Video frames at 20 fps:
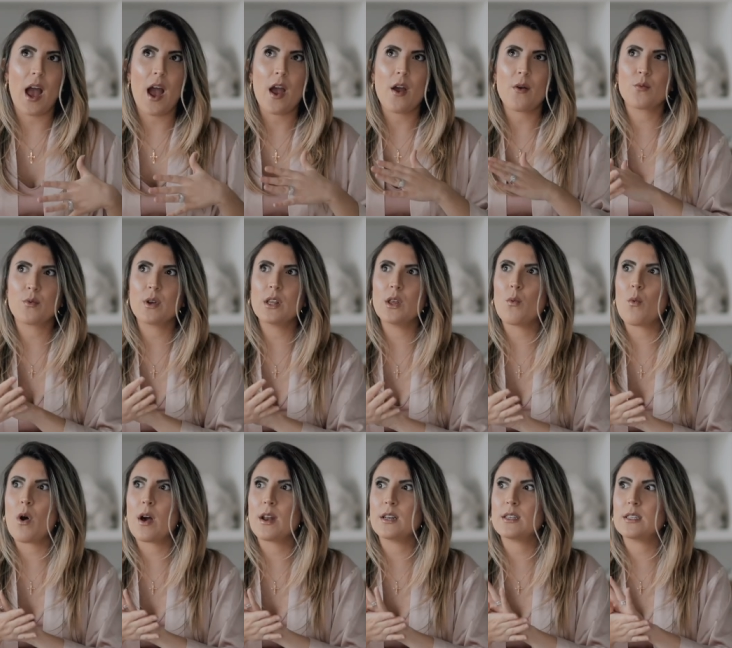I really
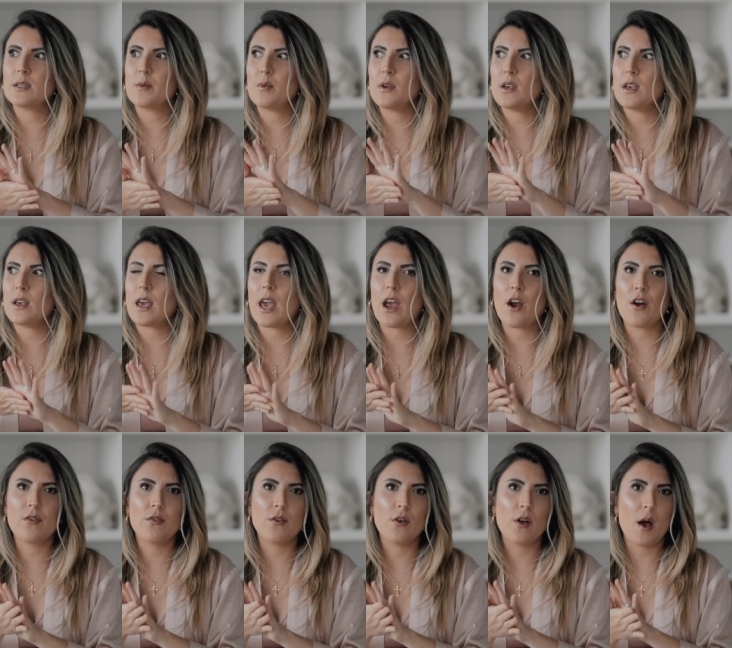wanted to be
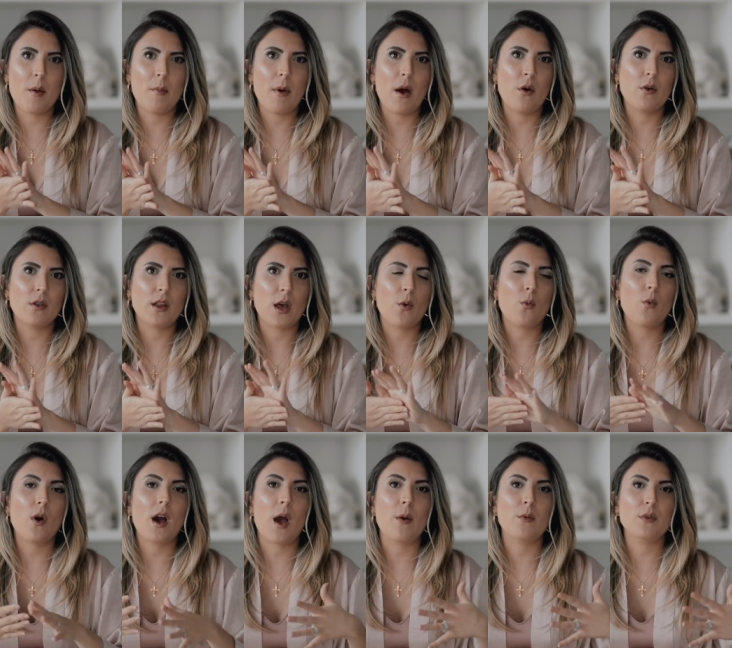careful about like
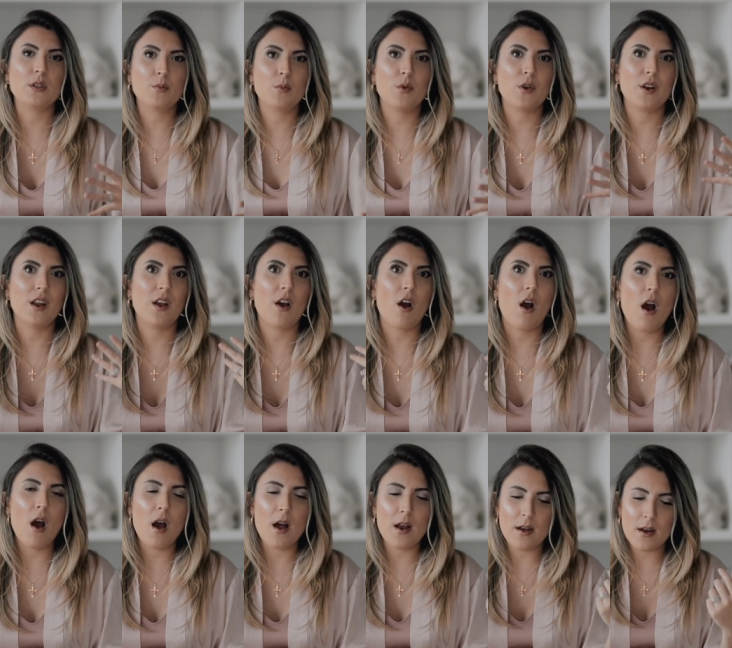what I was putting
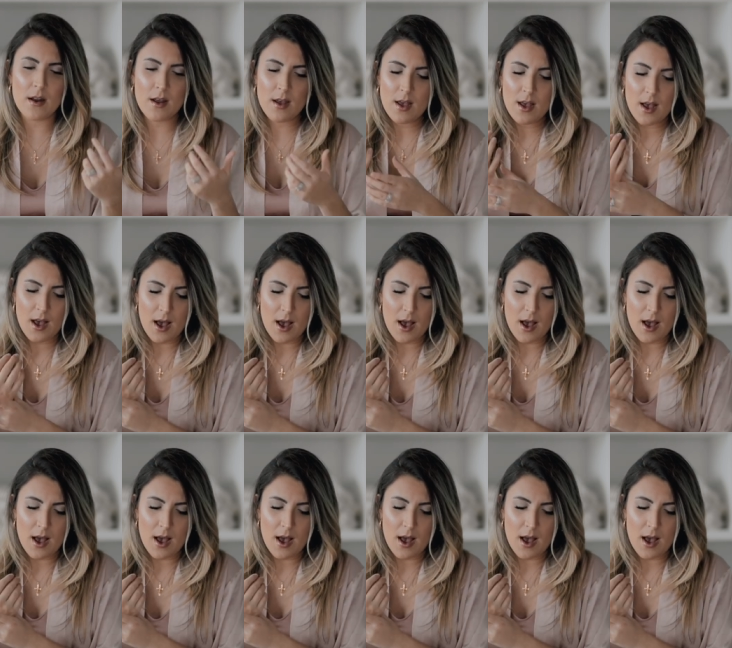on,